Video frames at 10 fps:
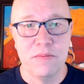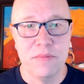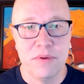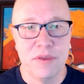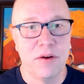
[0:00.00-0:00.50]

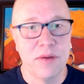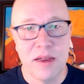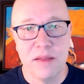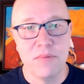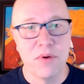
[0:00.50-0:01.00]

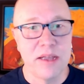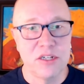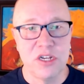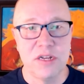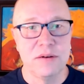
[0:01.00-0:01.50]
any
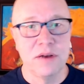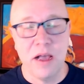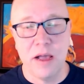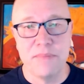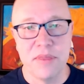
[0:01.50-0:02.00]
branching
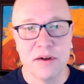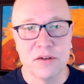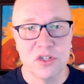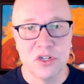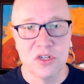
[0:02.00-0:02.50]
up there.
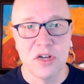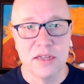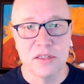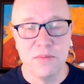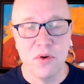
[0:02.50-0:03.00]
It's just
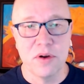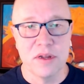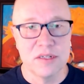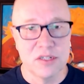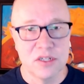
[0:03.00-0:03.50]
not
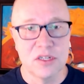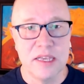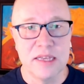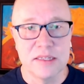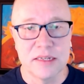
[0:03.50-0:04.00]
supported. It's just
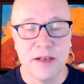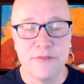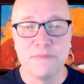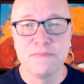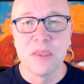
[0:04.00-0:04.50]
Git
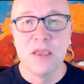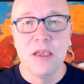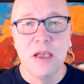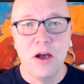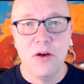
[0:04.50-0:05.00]
stuff.
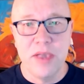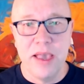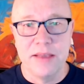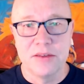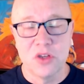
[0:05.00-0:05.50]

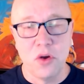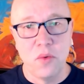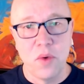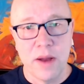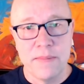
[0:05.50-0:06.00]
Okay, so
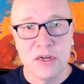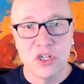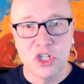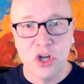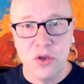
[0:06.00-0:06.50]
what I'm going to
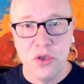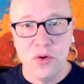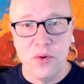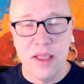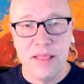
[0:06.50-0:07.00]
show
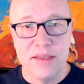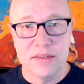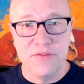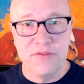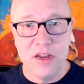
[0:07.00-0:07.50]
you in
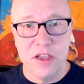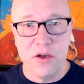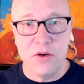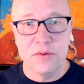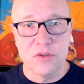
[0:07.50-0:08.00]
this
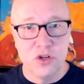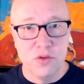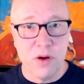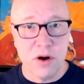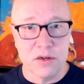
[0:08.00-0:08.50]
video, two
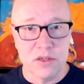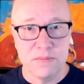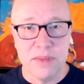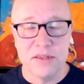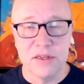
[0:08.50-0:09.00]
parts
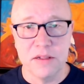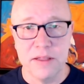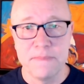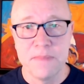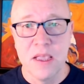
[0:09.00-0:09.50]

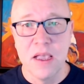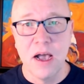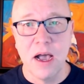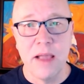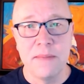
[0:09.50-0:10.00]
basically.
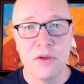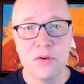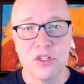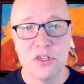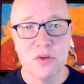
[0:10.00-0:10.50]

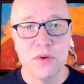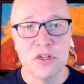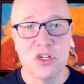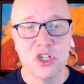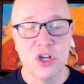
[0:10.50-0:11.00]
I'm just going
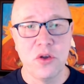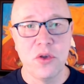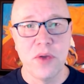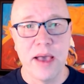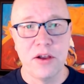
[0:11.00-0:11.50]
to show
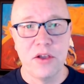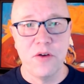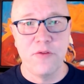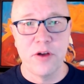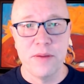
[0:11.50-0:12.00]
you how to go
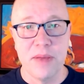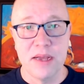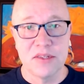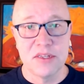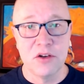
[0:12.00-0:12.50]
from a
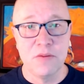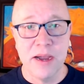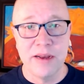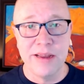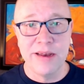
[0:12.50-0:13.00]
single
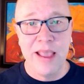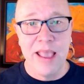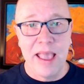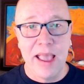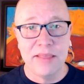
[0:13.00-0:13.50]
binding,
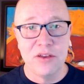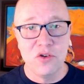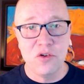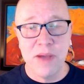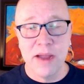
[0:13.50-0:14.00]
add the
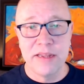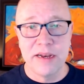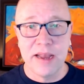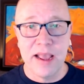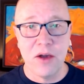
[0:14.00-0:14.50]
dual binding,
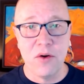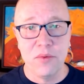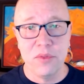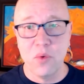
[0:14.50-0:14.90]
and how